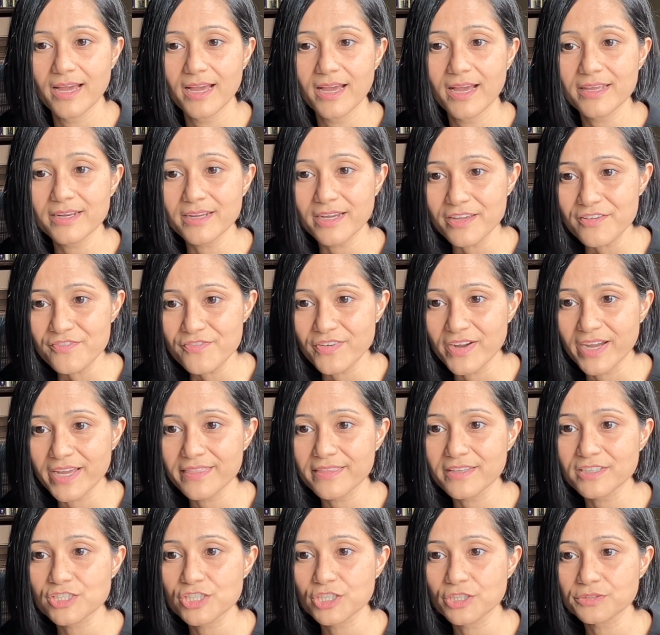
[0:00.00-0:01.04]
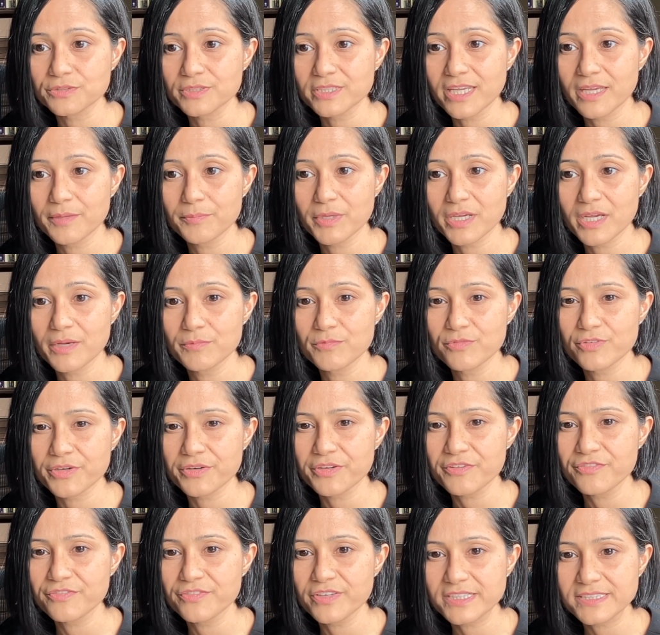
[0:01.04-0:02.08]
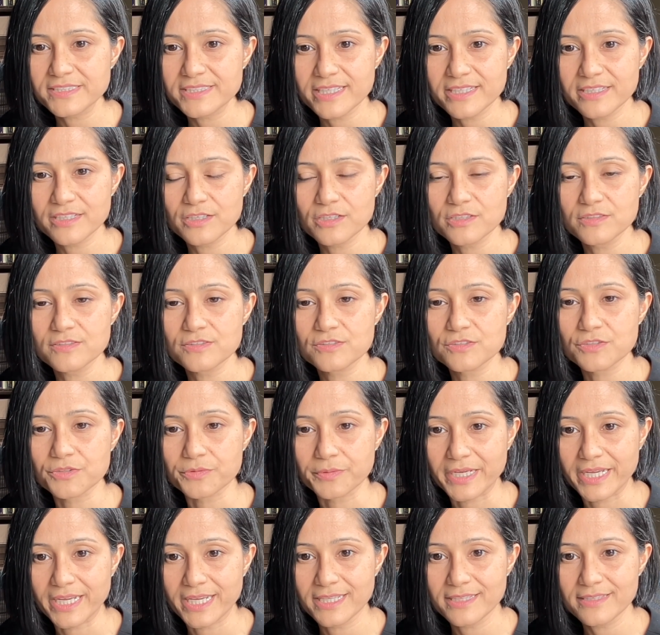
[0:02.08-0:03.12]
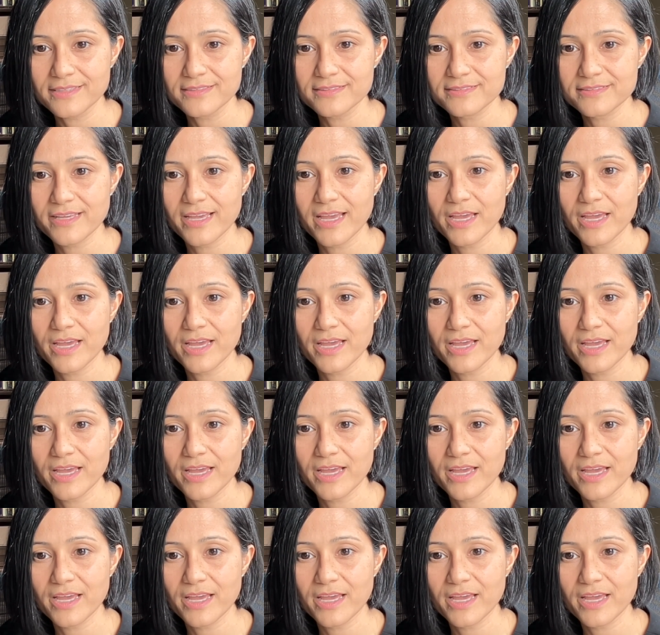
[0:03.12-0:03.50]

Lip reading: And I find that children can become very fixated on screens